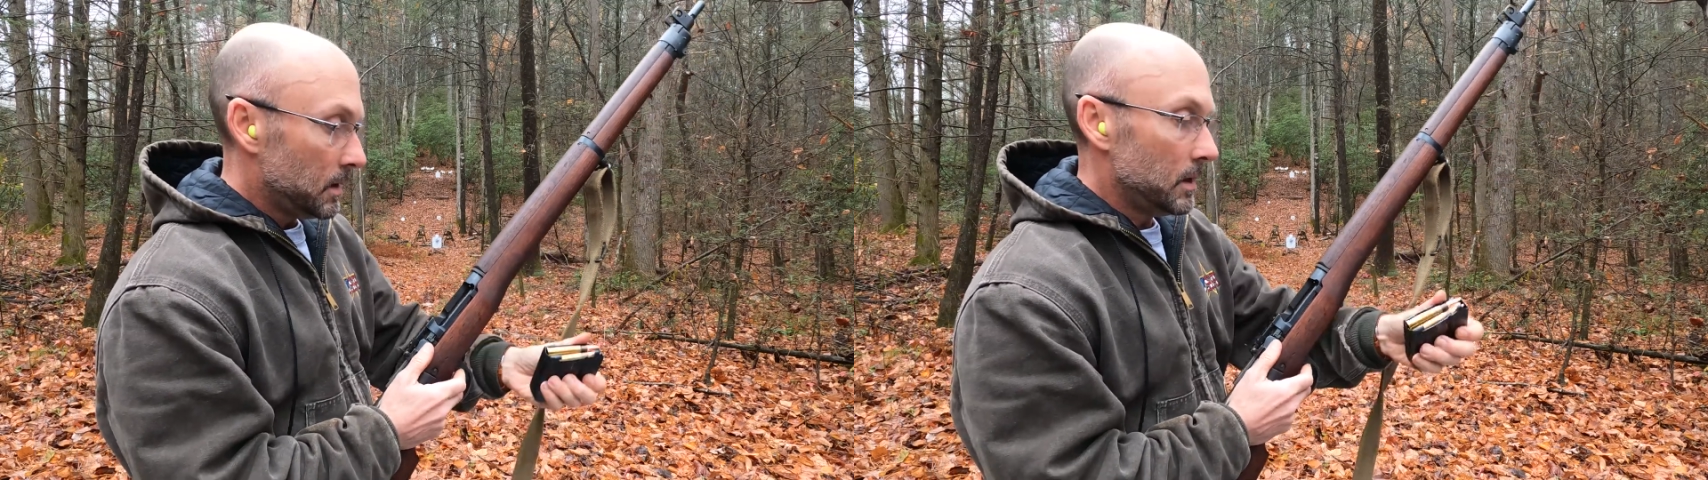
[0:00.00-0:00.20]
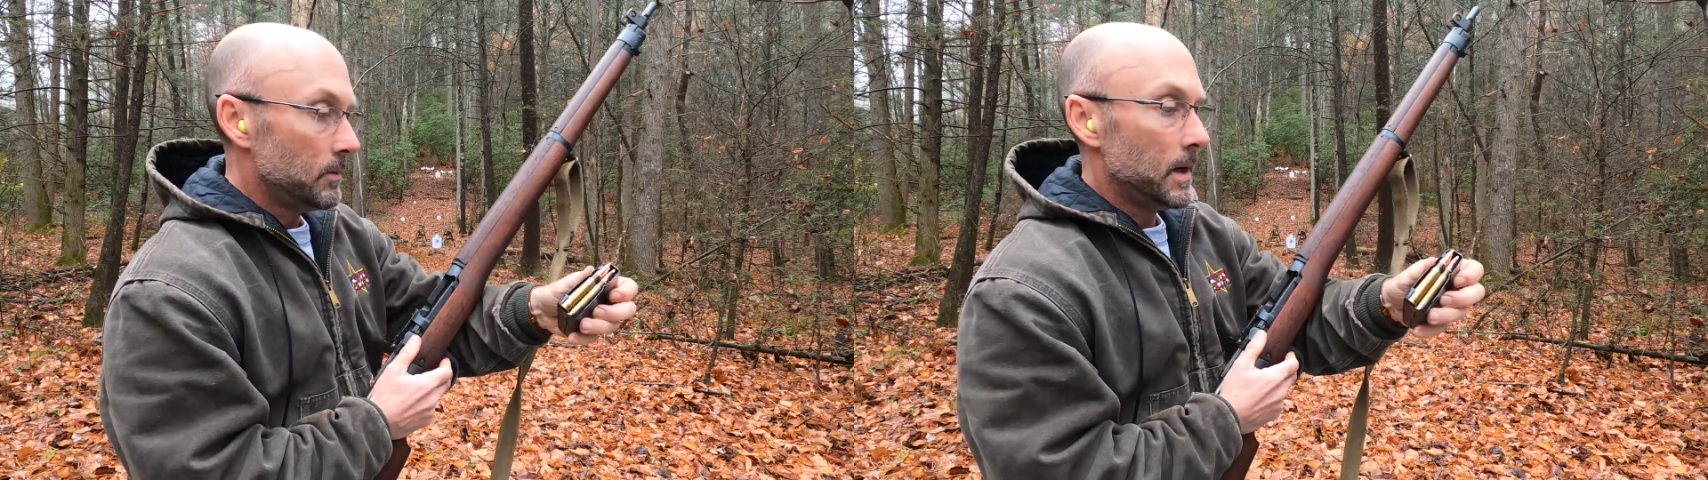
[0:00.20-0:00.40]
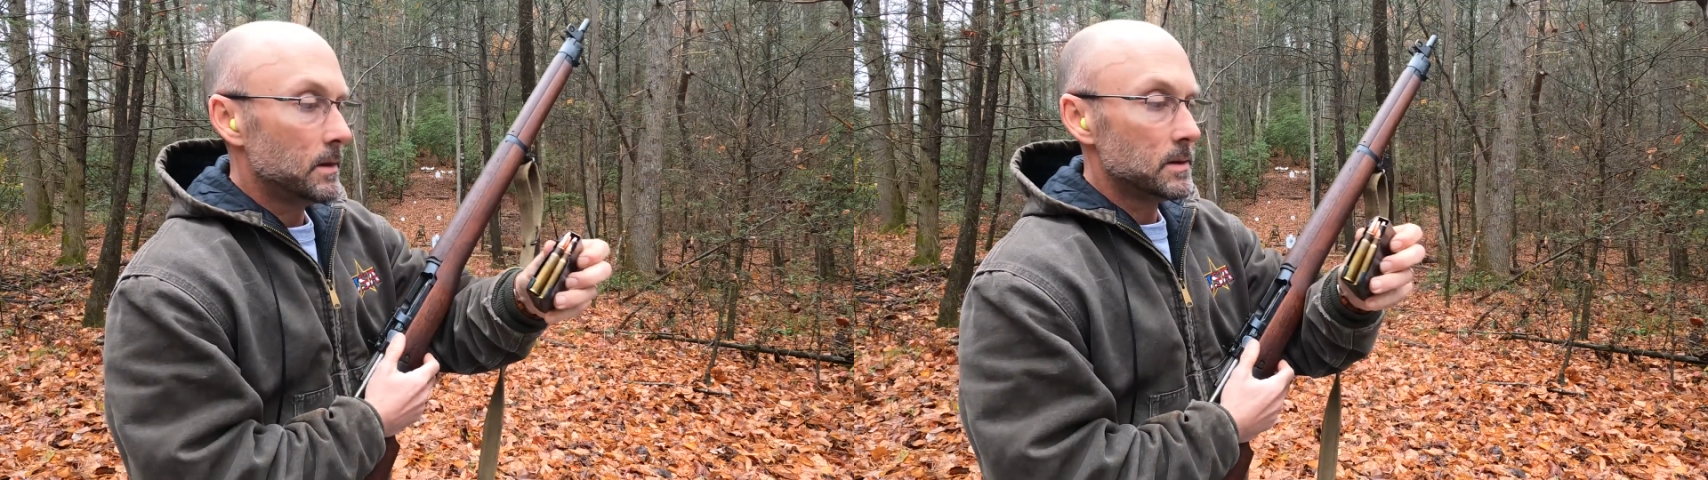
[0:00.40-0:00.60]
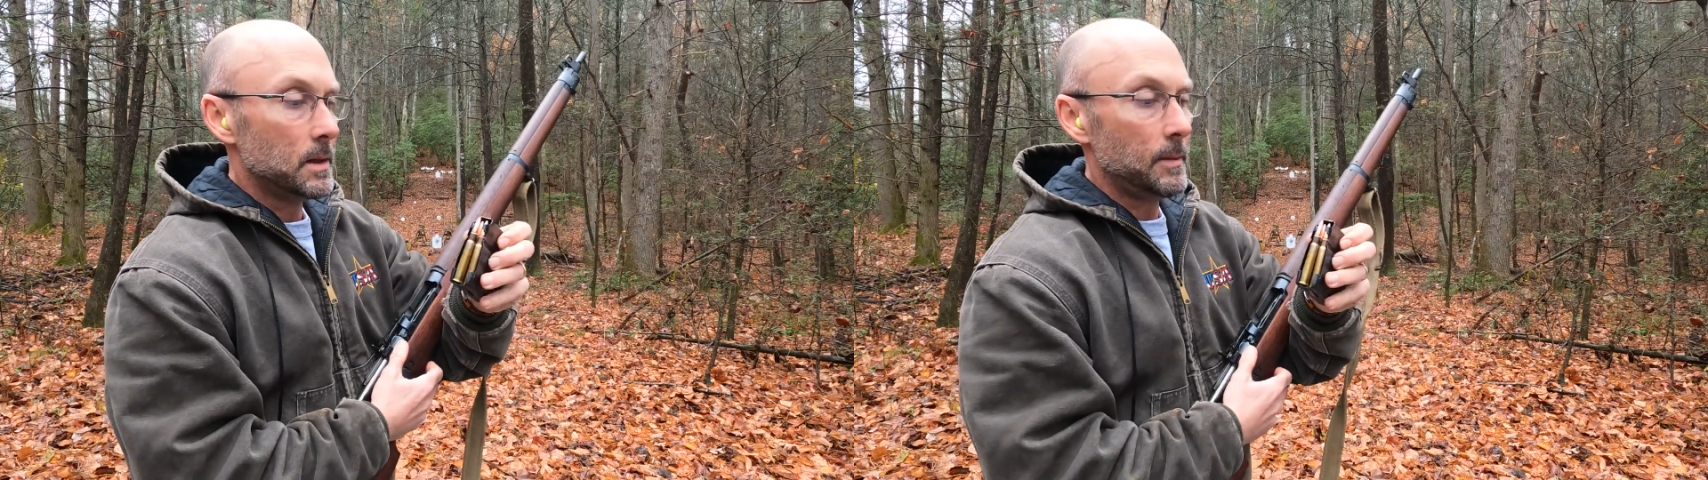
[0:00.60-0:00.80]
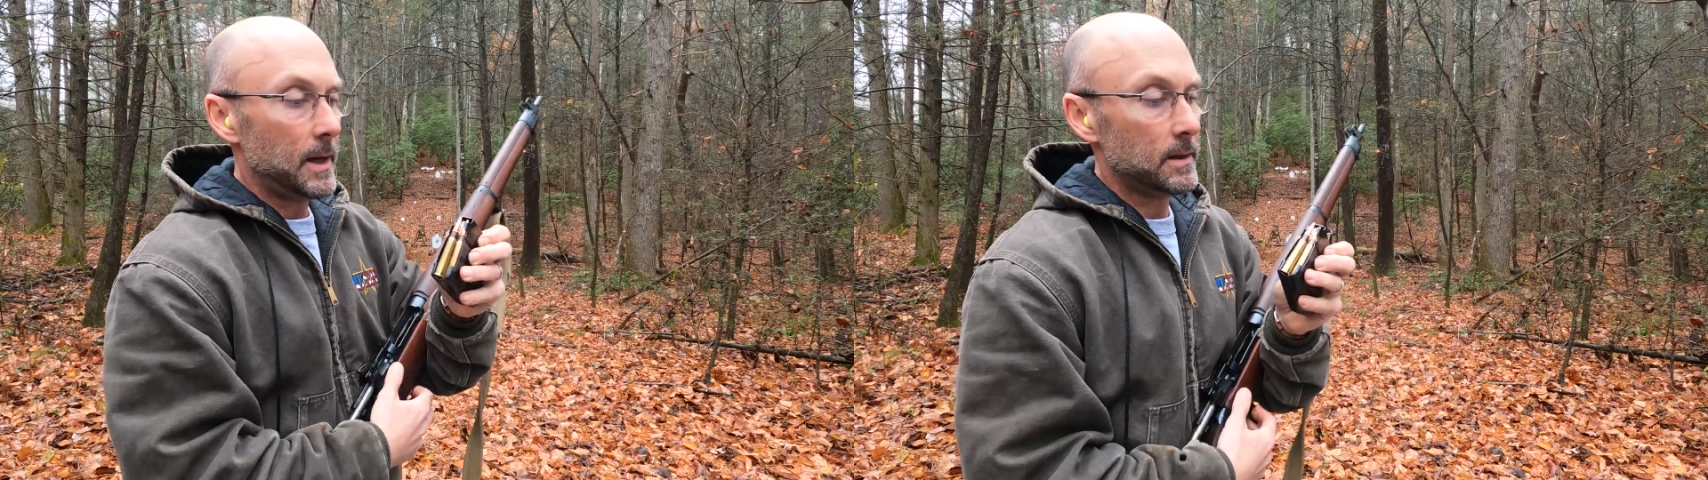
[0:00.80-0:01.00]
rounds in
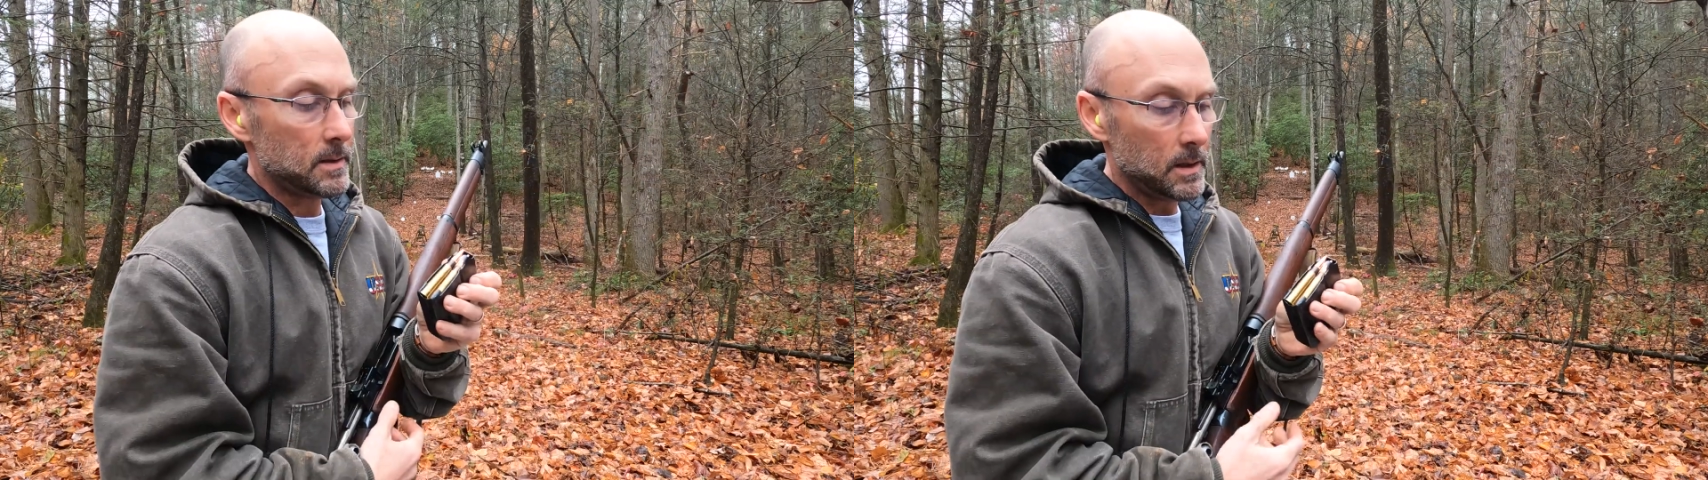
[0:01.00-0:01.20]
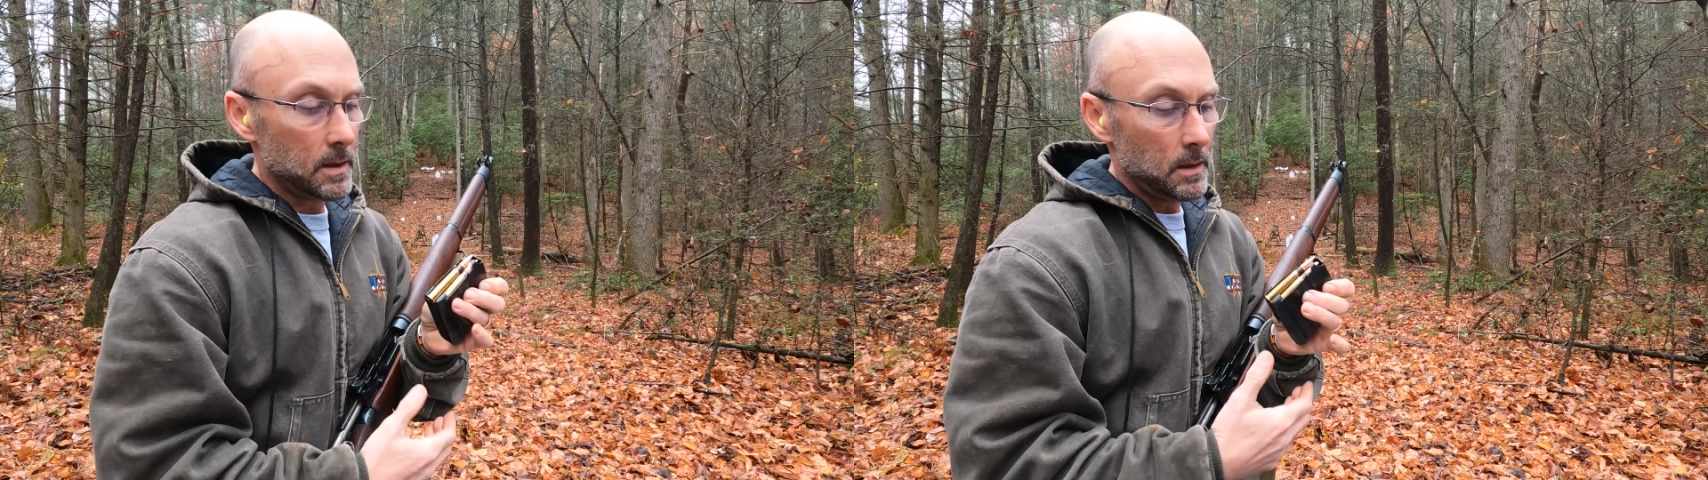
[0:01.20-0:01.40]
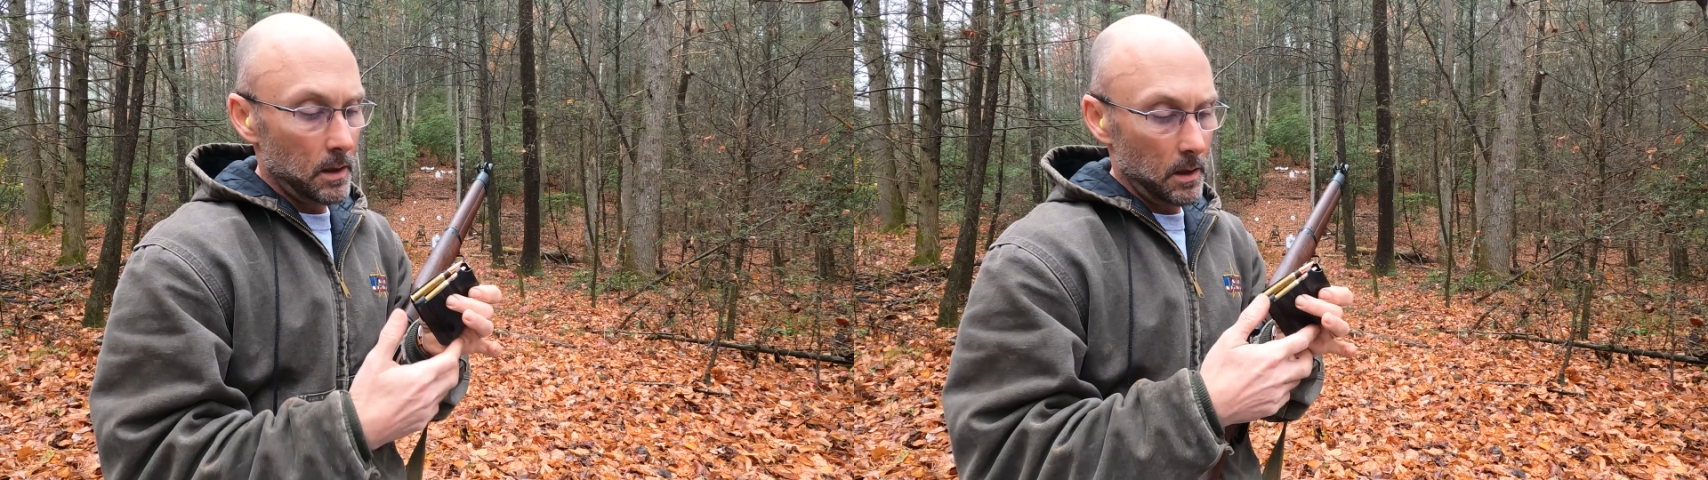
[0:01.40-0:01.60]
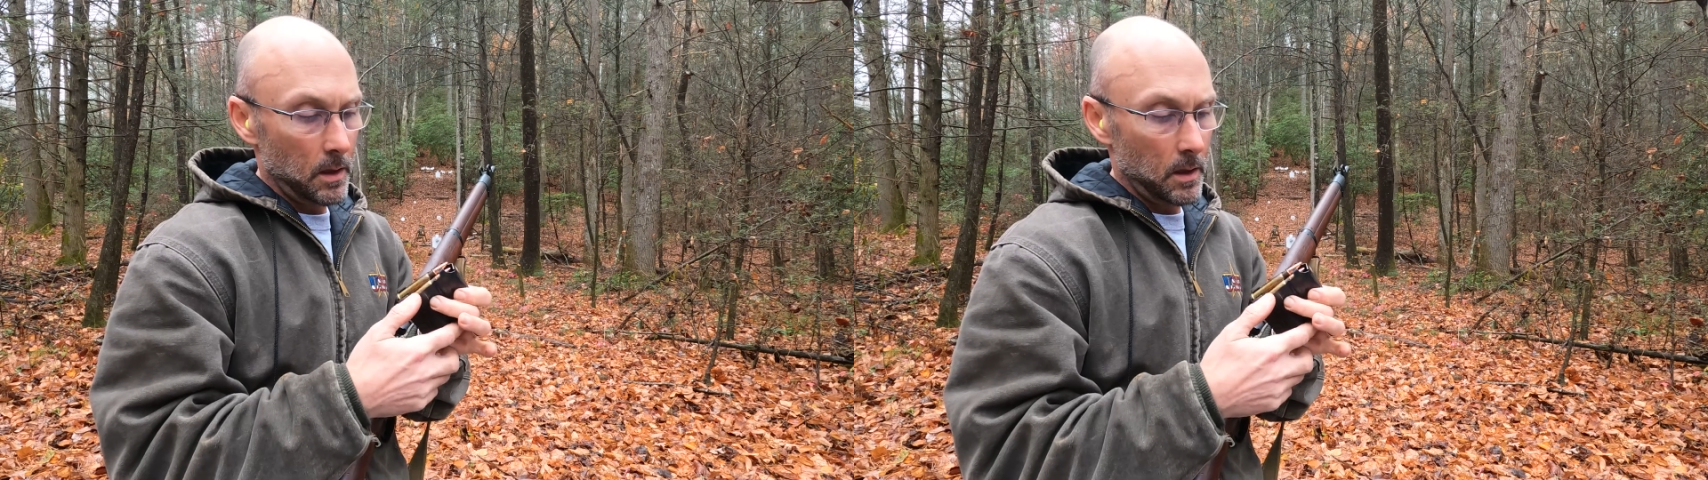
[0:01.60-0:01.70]
the magazine.